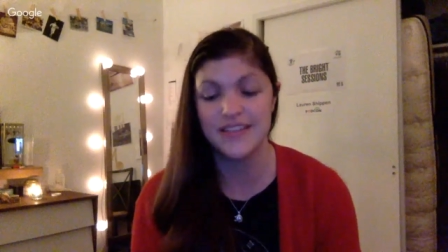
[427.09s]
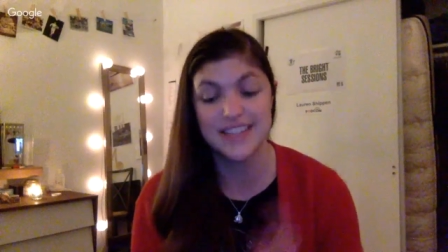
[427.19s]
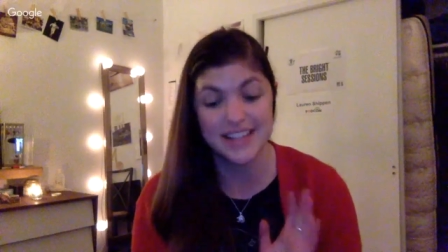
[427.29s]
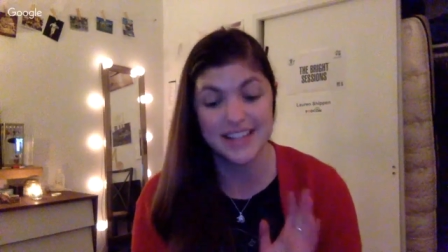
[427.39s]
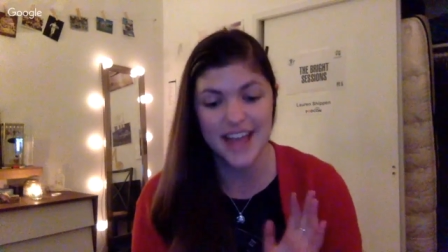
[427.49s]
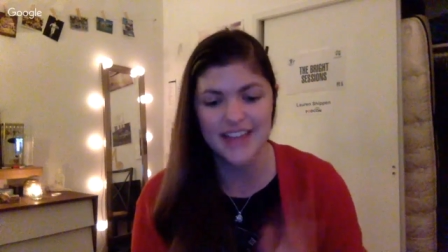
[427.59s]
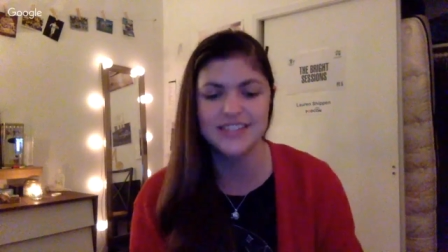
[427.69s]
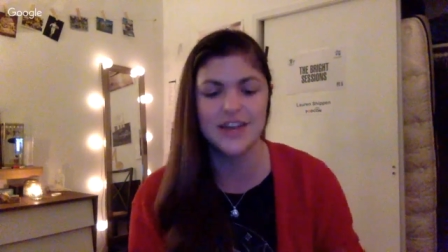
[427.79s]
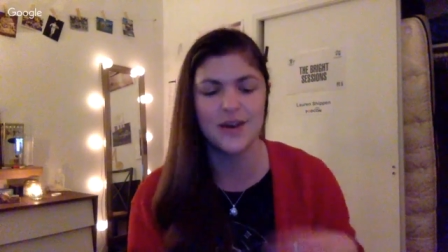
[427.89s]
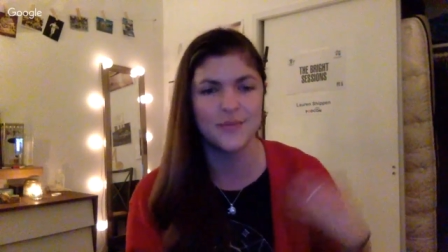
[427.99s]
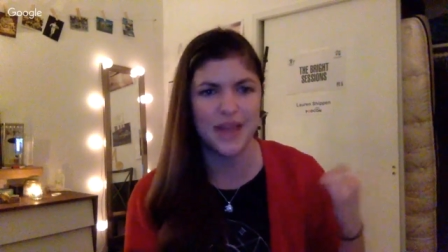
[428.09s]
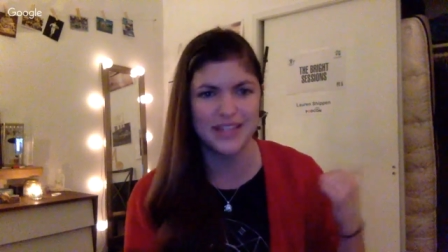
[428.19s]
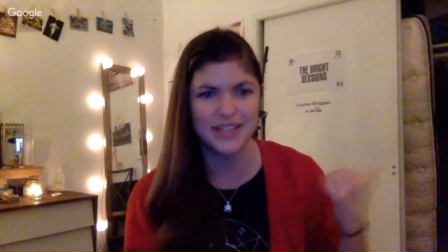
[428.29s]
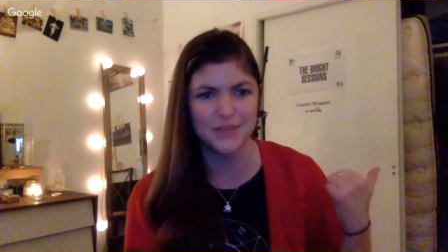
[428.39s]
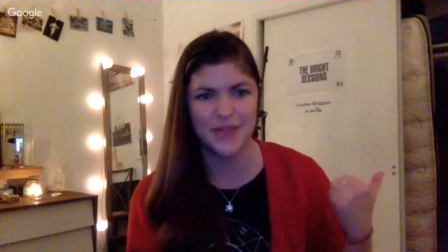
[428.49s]
And they said yes. And so
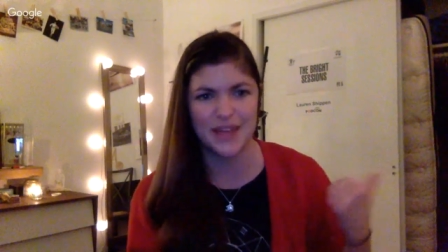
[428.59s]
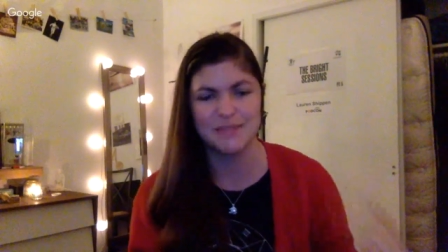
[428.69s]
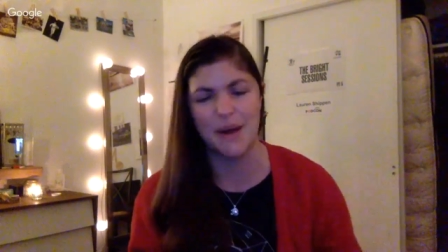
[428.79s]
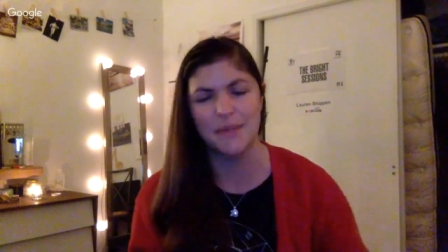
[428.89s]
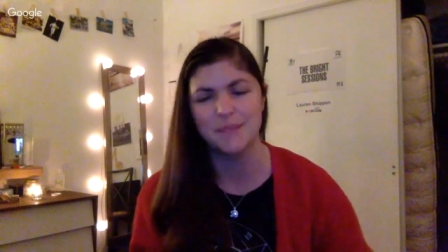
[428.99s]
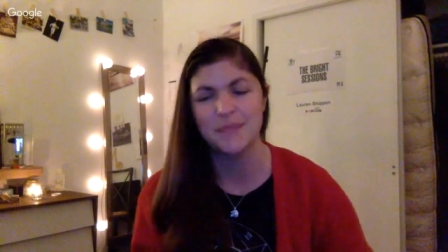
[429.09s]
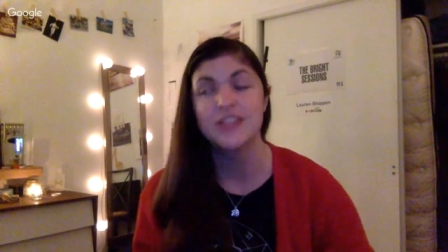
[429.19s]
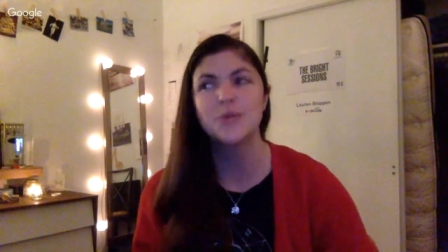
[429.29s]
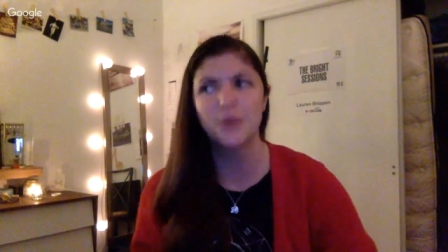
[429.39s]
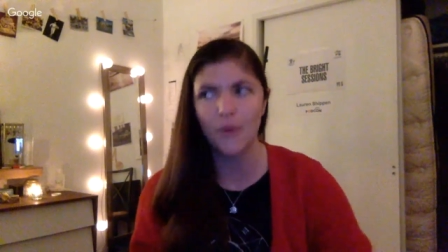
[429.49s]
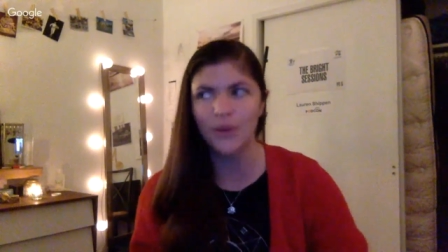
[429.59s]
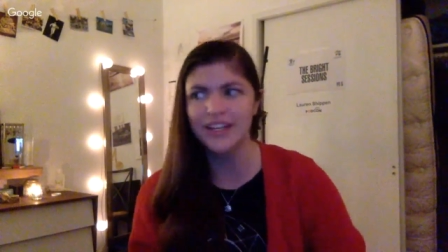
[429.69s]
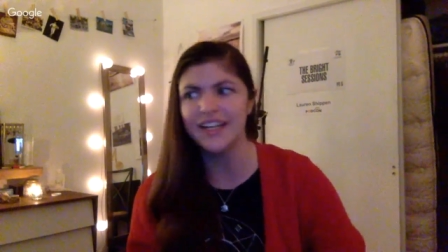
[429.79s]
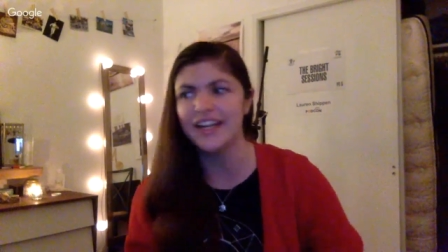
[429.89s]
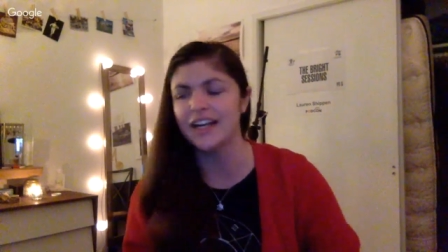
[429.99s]
that's what that's about. So we record
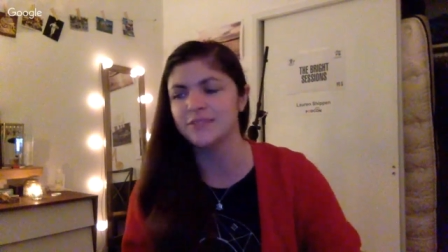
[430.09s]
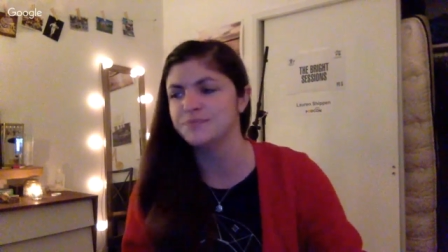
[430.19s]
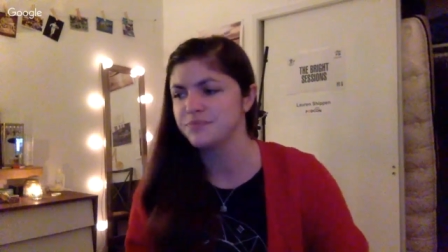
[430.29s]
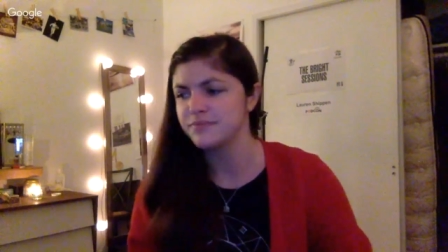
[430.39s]
in here,